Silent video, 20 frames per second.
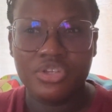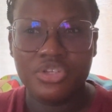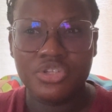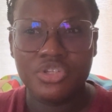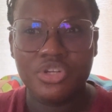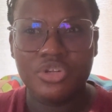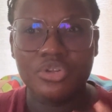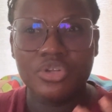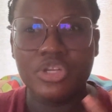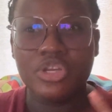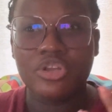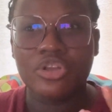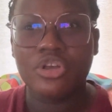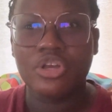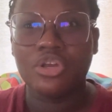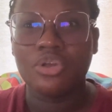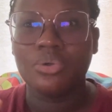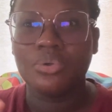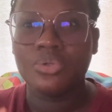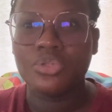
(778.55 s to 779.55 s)
they're
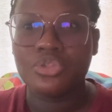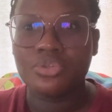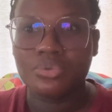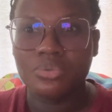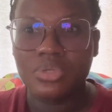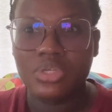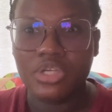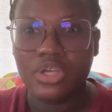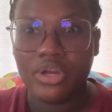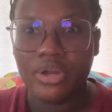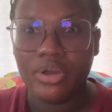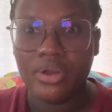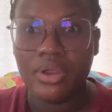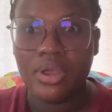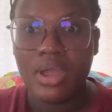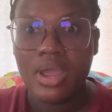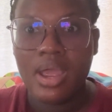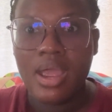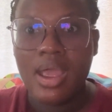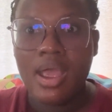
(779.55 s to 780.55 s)
gonna go through their
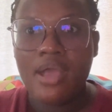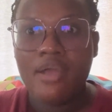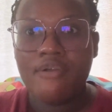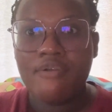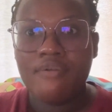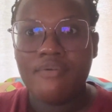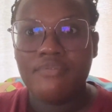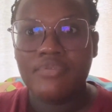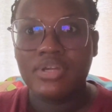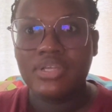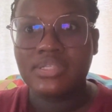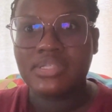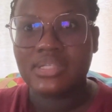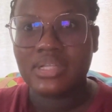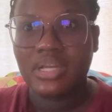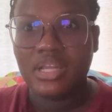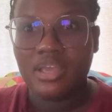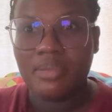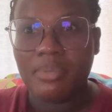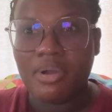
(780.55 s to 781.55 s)

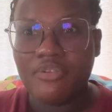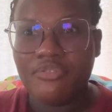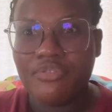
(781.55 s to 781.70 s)
disclaimer